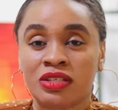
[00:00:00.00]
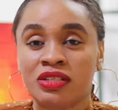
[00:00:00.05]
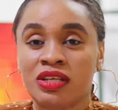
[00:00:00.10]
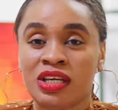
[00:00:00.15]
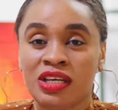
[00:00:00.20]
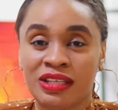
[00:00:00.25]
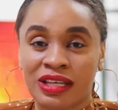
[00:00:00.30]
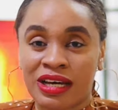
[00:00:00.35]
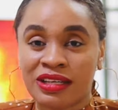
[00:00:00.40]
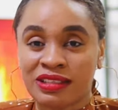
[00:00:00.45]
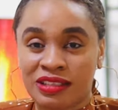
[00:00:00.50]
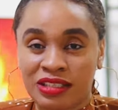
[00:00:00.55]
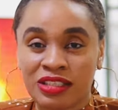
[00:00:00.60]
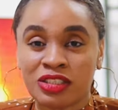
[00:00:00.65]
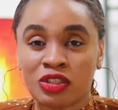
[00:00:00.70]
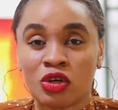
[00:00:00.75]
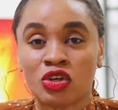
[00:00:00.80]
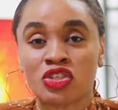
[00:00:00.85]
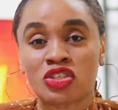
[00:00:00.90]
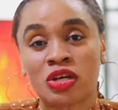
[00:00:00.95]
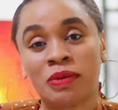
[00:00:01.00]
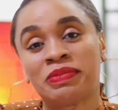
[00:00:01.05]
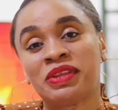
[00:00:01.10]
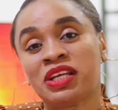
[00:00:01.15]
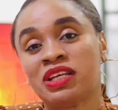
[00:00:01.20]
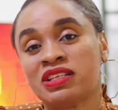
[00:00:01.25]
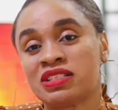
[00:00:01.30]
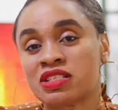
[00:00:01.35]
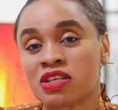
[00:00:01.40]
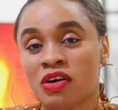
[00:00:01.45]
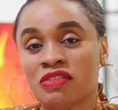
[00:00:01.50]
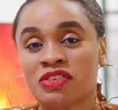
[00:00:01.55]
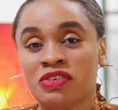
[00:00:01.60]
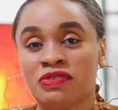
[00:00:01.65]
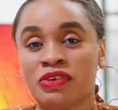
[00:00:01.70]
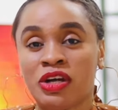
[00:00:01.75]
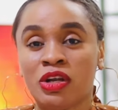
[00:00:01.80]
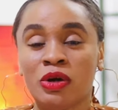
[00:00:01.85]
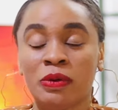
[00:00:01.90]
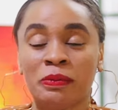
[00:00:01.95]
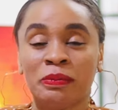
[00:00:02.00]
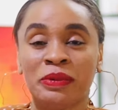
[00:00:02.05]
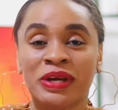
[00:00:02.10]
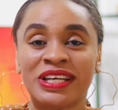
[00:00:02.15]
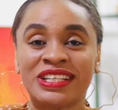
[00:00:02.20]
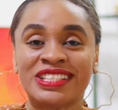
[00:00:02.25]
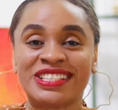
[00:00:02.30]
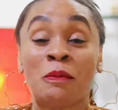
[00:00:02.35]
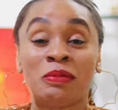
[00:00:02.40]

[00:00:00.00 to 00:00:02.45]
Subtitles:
either this or something in self-development.